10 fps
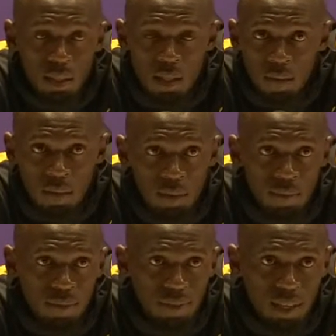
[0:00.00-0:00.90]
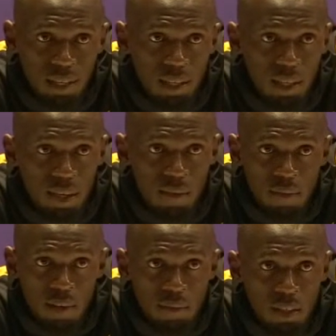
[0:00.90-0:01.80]
No, I think
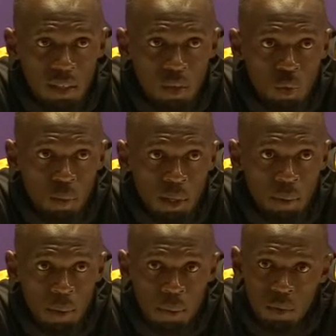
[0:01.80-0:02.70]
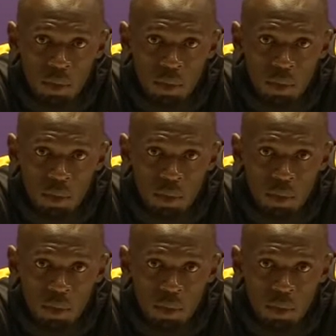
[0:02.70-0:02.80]
I've seen too many people